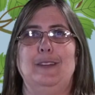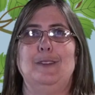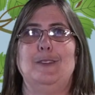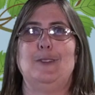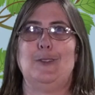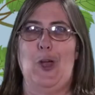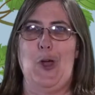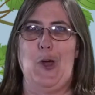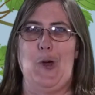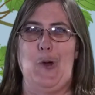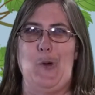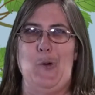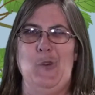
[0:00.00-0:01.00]

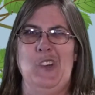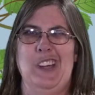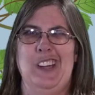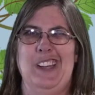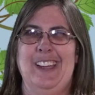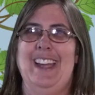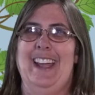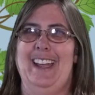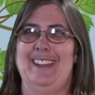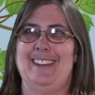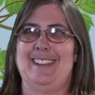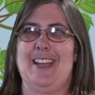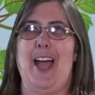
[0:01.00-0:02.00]
So
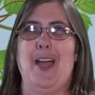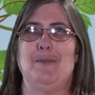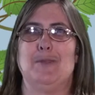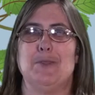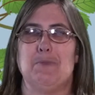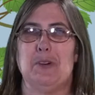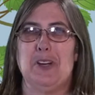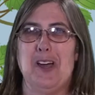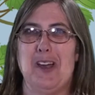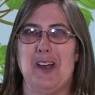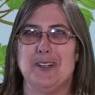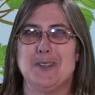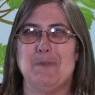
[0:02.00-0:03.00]
it's time to put
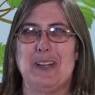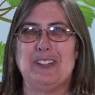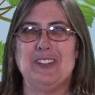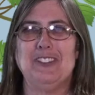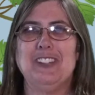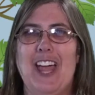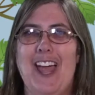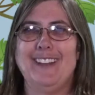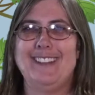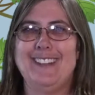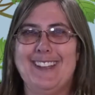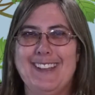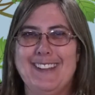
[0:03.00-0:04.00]
on our special
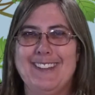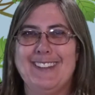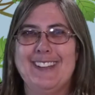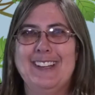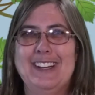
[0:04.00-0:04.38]
glasses.